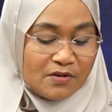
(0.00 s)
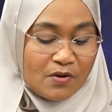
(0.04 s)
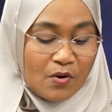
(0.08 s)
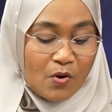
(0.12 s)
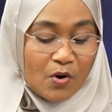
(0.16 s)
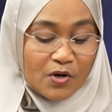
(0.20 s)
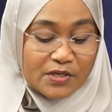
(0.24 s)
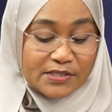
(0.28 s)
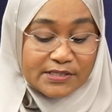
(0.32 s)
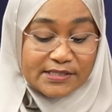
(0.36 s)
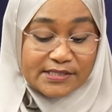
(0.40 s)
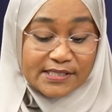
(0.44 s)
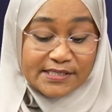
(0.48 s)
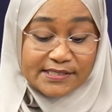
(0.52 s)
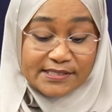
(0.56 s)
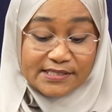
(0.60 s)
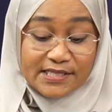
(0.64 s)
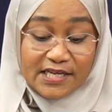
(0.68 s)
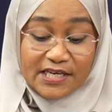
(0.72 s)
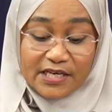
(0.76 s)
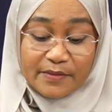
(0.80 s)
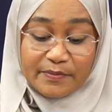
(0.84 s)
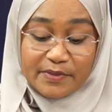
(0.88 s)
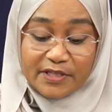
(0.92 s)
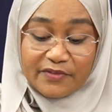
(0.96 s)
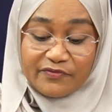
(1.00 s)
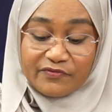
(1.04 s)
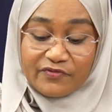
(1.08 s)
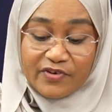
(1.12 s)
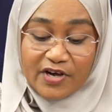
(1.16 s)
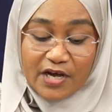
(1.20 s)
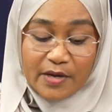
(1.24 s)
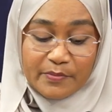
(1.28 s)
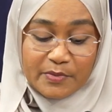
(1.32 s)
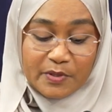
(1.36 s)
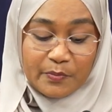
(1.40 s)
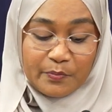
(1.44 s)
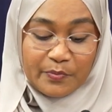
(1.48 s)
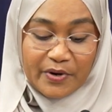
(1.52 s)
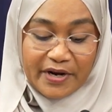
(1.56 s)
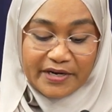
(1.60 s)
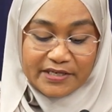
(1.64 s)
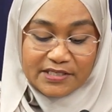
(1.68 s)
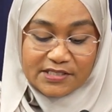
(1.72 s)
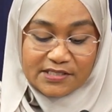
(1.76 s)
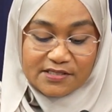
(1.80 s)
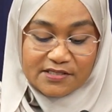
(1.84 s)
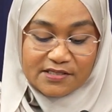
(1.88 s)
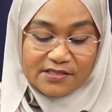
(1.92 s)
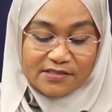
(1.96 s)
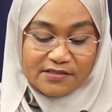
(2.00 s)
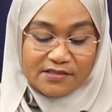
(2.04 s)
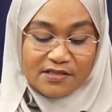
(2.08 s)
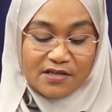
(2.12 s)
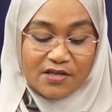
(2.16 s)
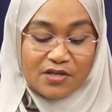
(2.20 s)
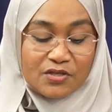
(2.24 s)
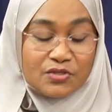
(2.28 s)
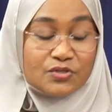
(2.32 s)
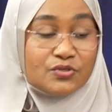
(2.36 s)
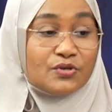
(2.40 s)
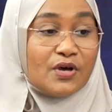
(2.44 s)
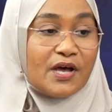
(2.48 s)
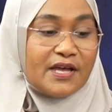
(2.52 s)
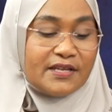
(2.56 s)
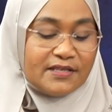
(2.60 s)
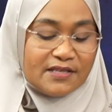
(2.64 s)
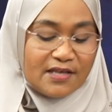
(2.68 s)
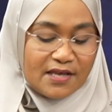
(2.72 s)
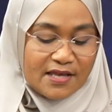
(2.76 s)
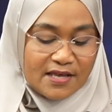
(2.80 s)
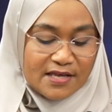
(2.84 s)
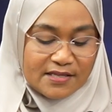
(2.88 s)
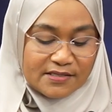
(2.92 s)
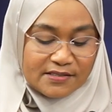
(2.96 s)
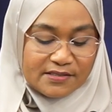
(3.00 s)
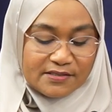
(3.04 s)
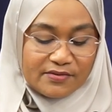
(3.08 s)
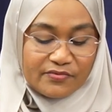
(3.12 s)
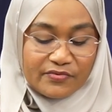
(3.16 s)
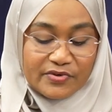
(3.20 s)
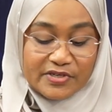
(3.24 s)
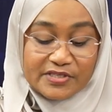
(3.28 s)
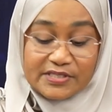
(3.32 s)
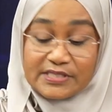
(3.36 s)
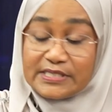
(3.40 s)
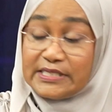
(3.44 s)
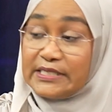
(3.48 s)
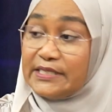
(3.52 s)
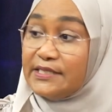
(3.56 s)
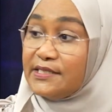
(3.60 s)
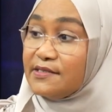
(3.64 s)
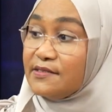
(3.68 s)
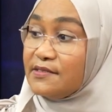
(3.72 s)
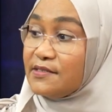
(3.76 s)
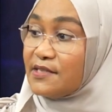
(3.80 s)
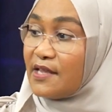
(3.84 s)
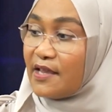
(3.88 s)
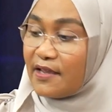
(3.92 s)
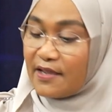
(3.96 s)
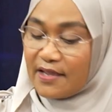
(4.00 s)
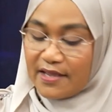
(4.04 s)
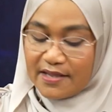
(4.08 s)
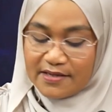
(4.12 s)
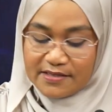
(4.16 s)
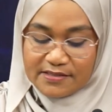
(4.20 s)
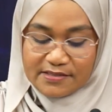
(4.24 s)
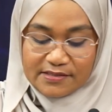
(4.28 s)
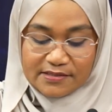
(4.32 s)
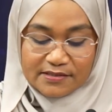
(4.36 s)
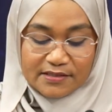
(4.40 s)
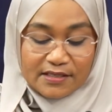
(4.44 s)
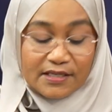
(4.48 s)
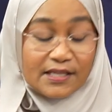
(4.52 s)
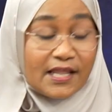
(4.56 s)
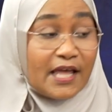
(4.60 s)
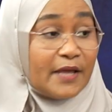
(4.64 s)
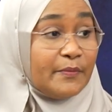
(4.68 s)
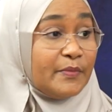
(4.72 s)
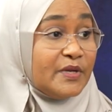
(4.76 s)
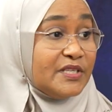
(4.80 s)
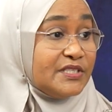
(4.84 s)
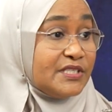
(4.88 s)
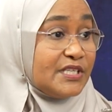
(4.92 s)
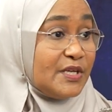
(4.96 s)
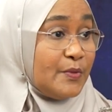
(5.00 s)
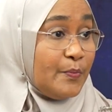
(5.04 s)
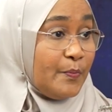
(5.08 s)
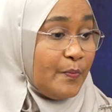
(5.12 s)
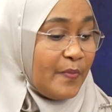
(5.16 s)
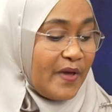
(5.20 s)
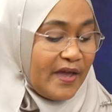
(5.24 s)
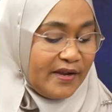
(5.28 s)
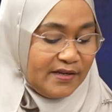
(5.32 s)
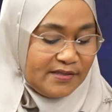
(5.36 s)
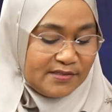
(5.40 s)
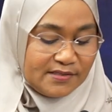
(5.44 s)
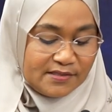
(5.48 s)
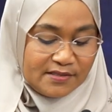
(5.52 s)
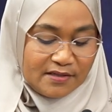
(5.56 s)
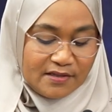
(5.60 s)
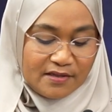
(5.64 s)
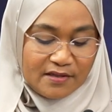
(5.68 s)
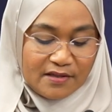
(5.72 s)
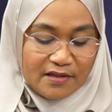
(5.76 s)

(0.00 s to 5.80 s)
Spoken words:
on sustainable farming practices to enhance resilience against climate impacts,